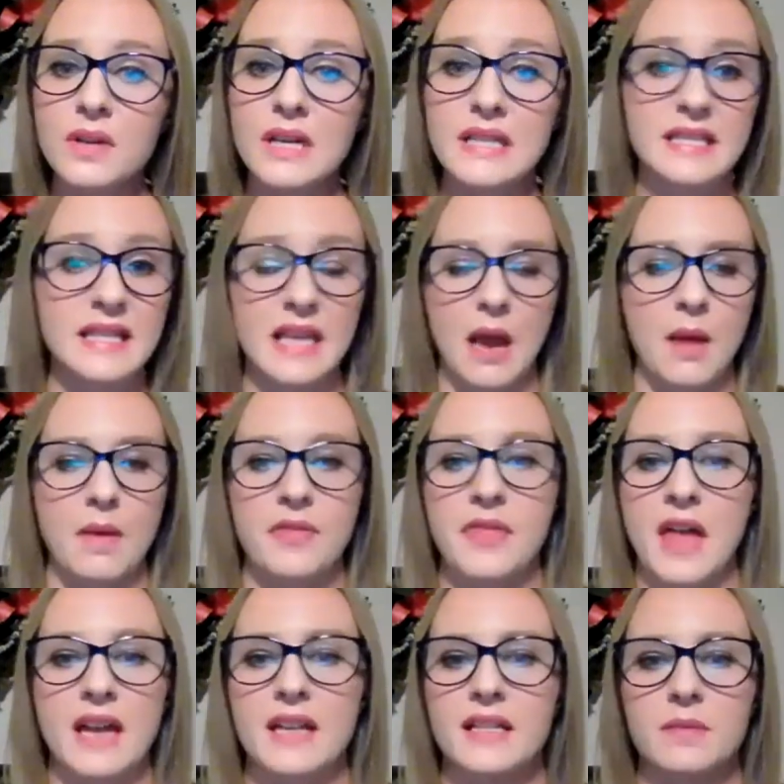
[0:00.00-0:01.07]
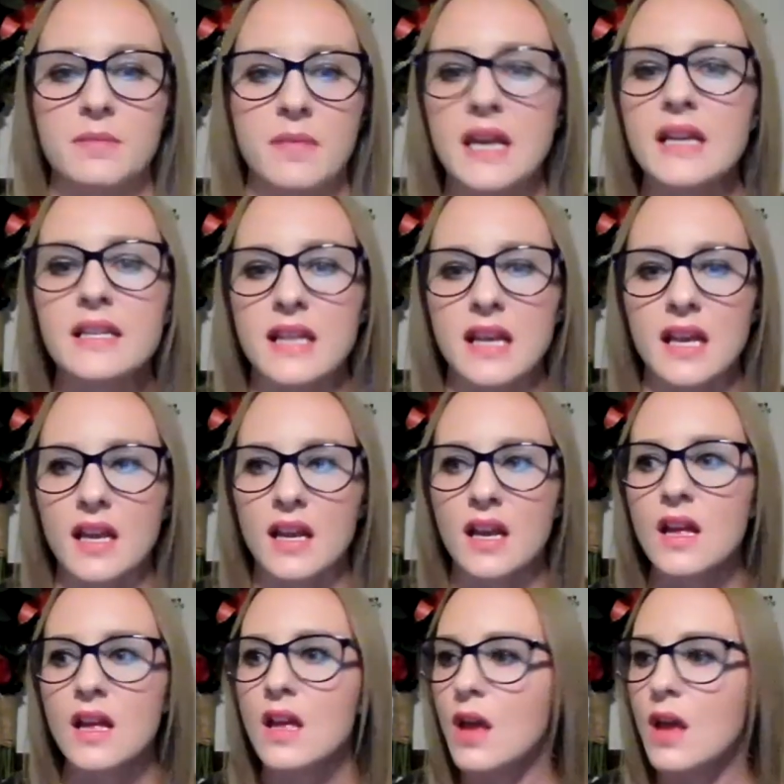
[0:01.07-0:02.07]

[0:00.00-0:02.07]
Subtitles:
because that is amazing.